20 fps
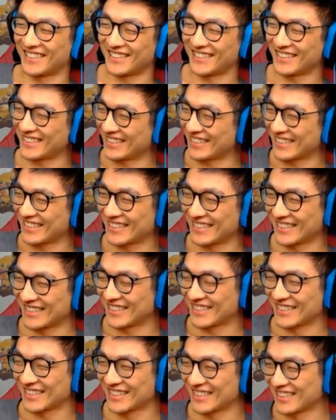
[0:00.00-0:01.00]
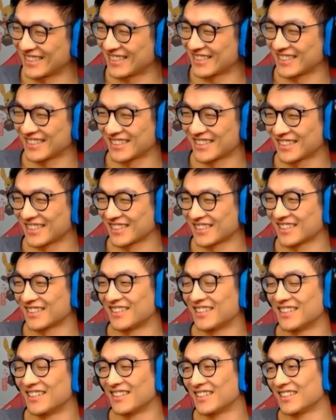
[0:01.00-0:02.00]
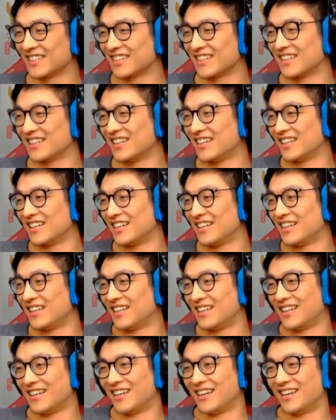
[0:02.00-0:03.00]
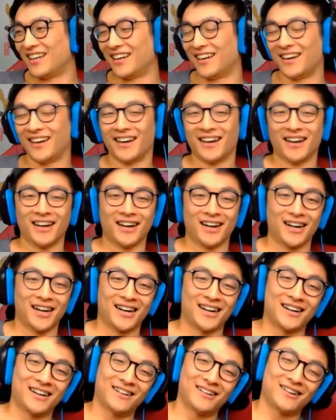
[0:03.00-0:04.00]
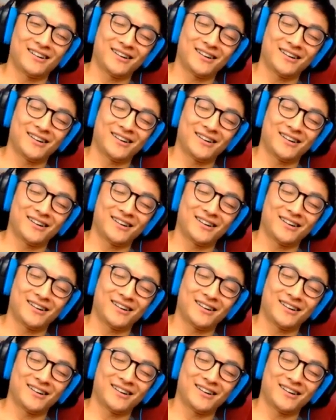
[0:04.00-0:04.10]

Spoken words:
No words are spoken by the person on screen.